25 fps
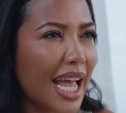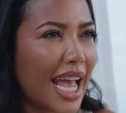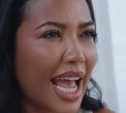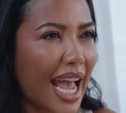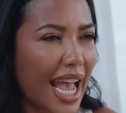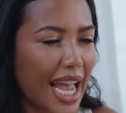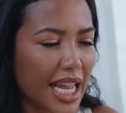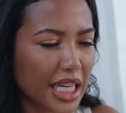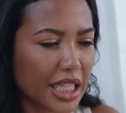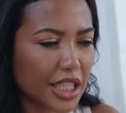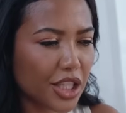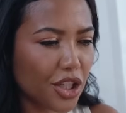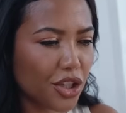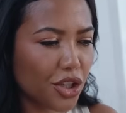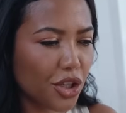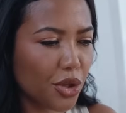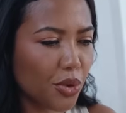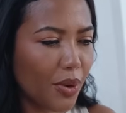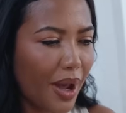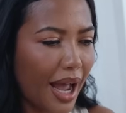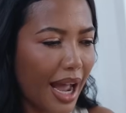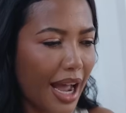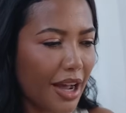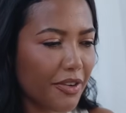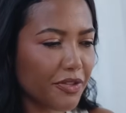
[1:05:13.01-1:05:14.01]
And
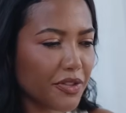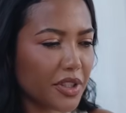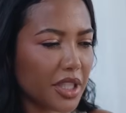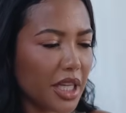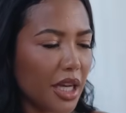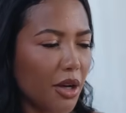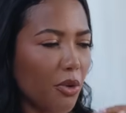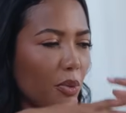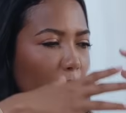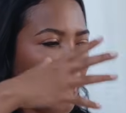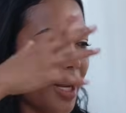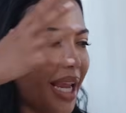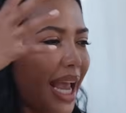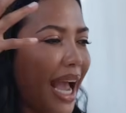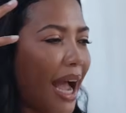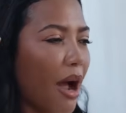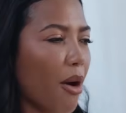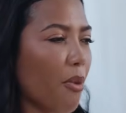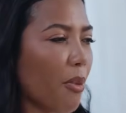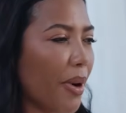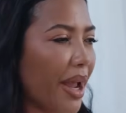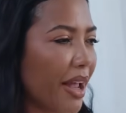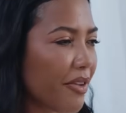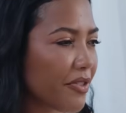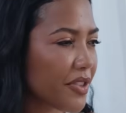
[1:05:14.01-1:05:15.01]
we have
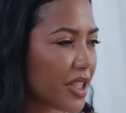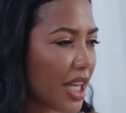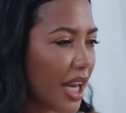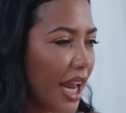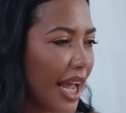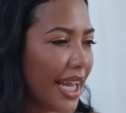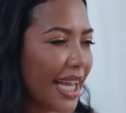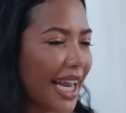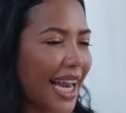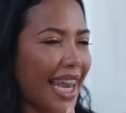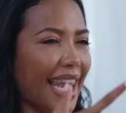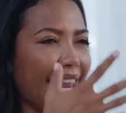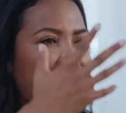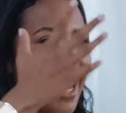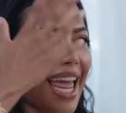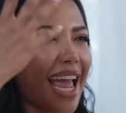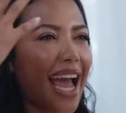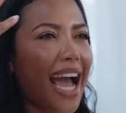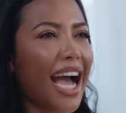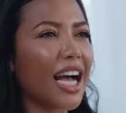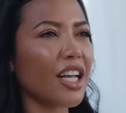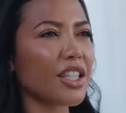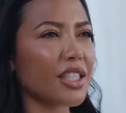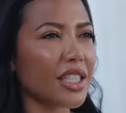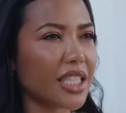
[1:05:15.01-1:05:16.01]
to like
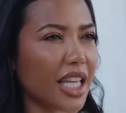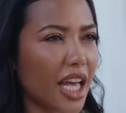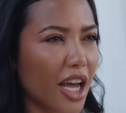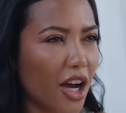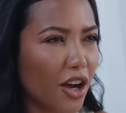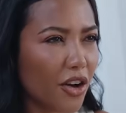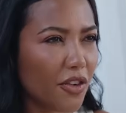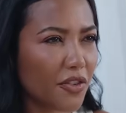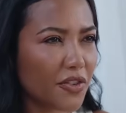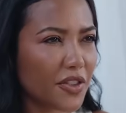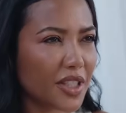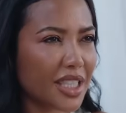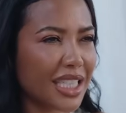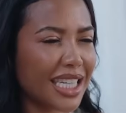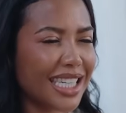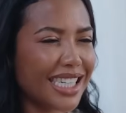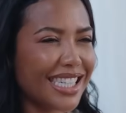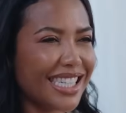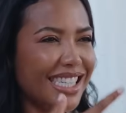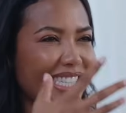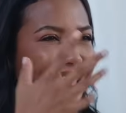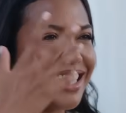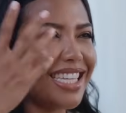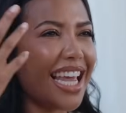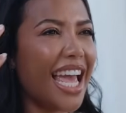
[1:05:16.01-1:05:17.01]
let ourselves
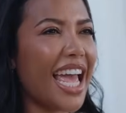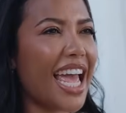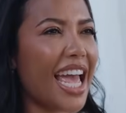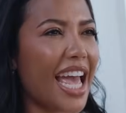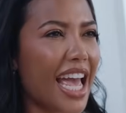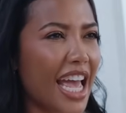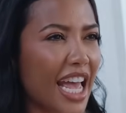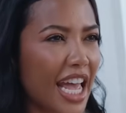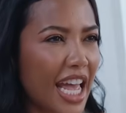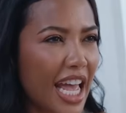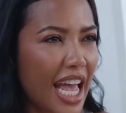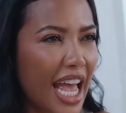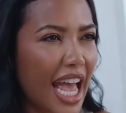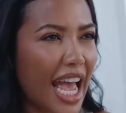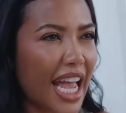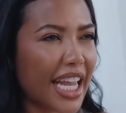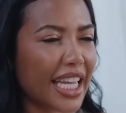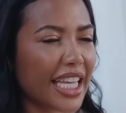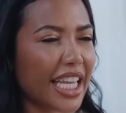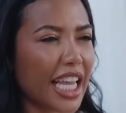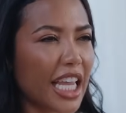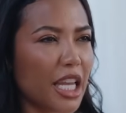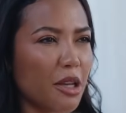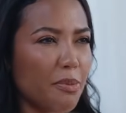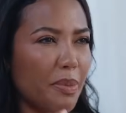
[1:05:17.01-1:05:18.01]
dare
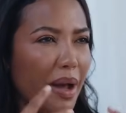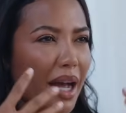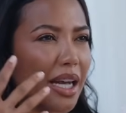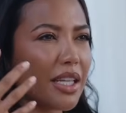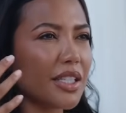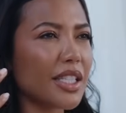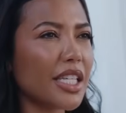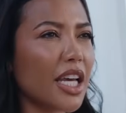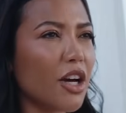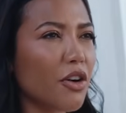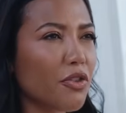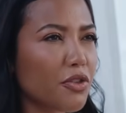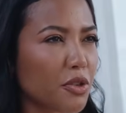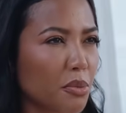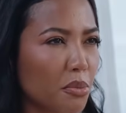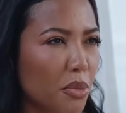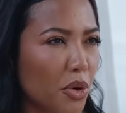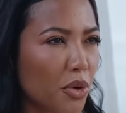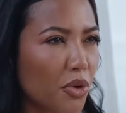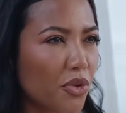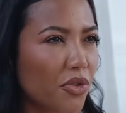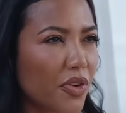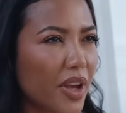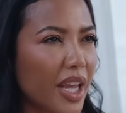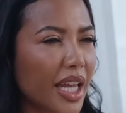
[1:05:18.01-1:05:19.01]
and keep ourselves
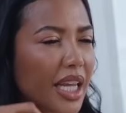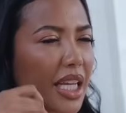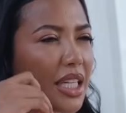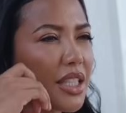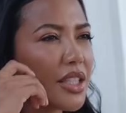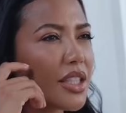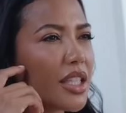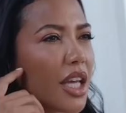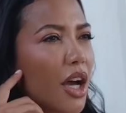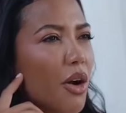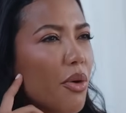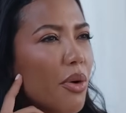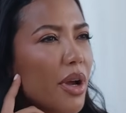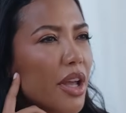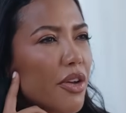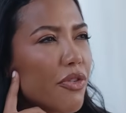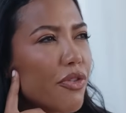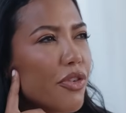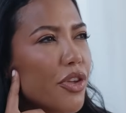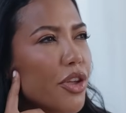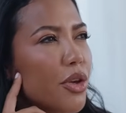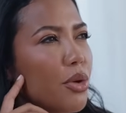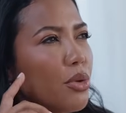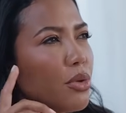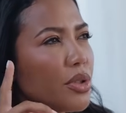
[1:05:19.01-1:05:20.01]
moving. And so
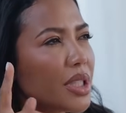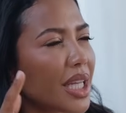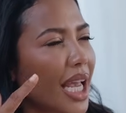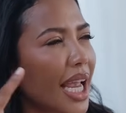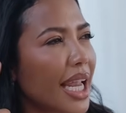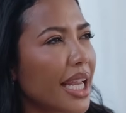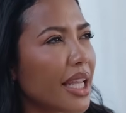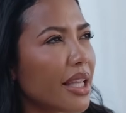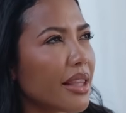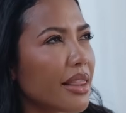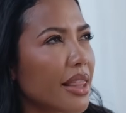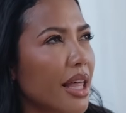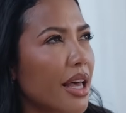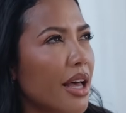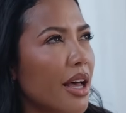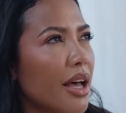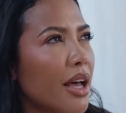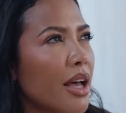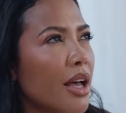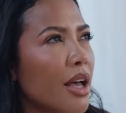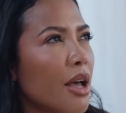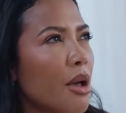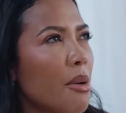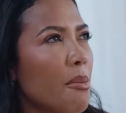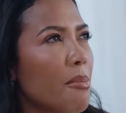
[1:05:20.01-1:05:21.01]
if you take
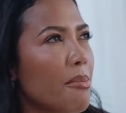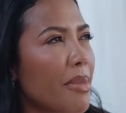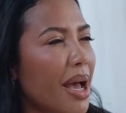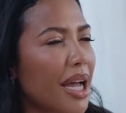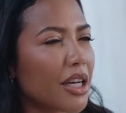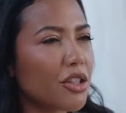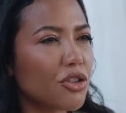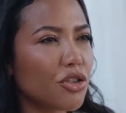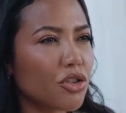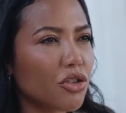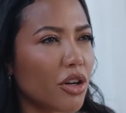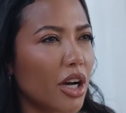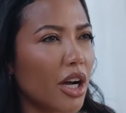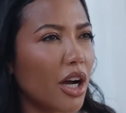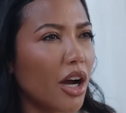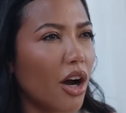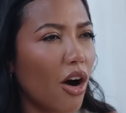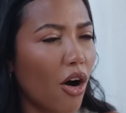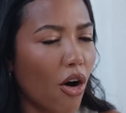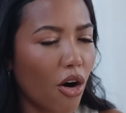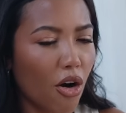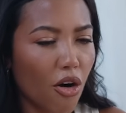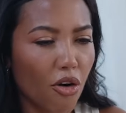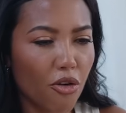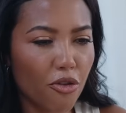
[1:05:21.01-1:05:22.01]
the mantra
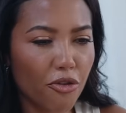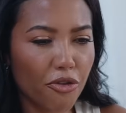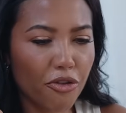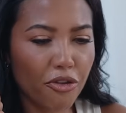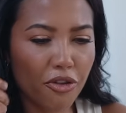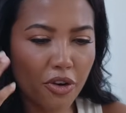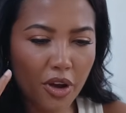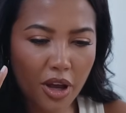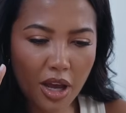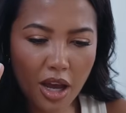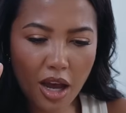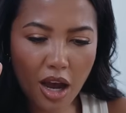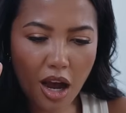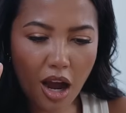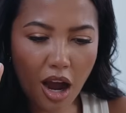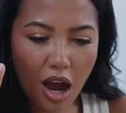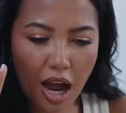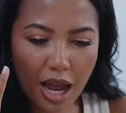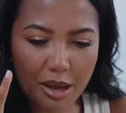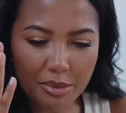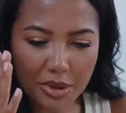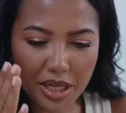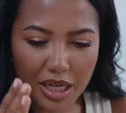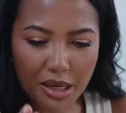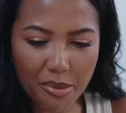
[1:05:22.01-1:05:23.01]
of,
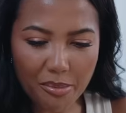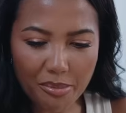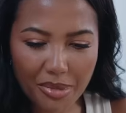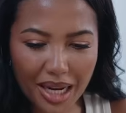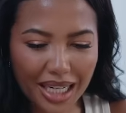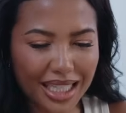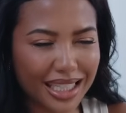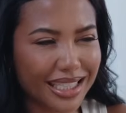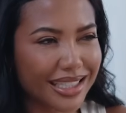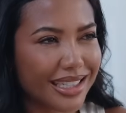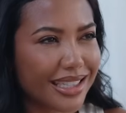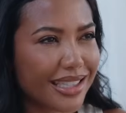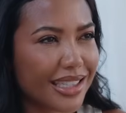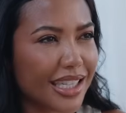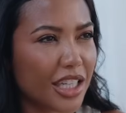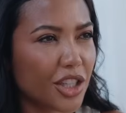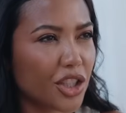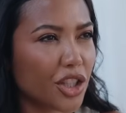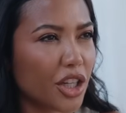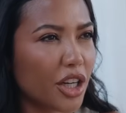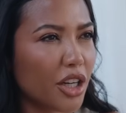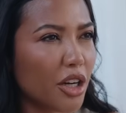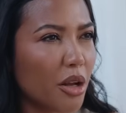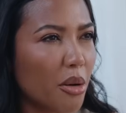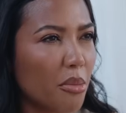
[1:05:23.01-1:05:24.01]
I'm going to make a
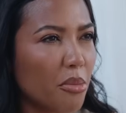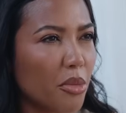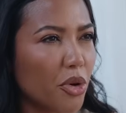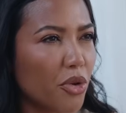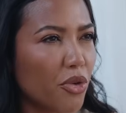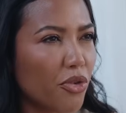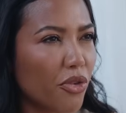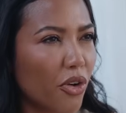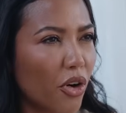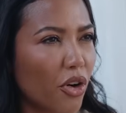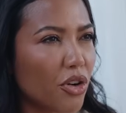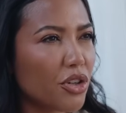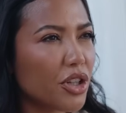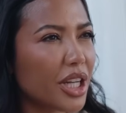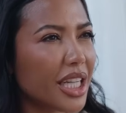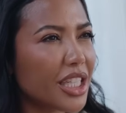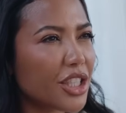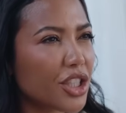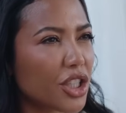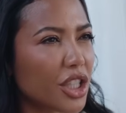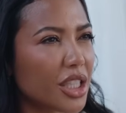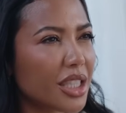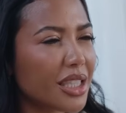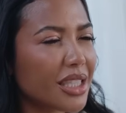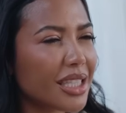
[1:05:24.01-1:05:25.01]
decision and move on, it
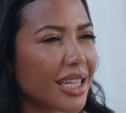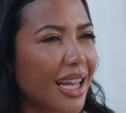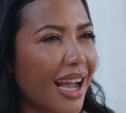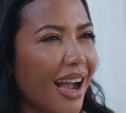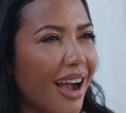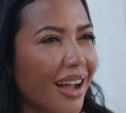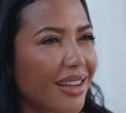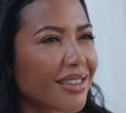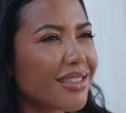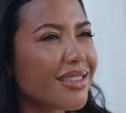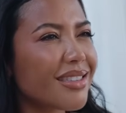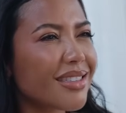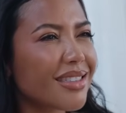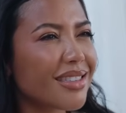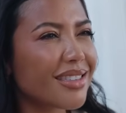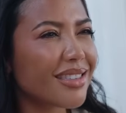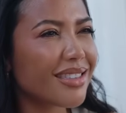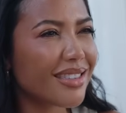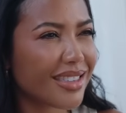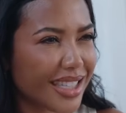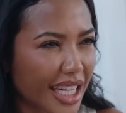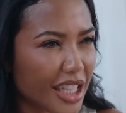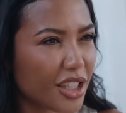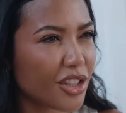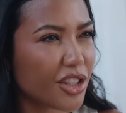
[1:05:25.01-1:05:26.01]
just
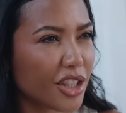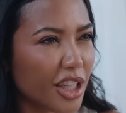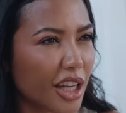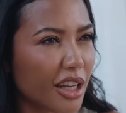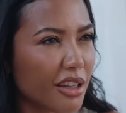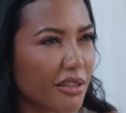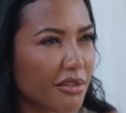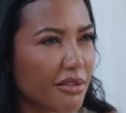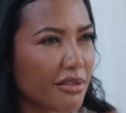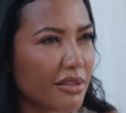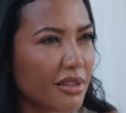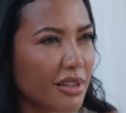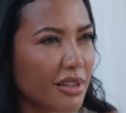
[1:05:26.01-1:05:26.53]
unsticks you.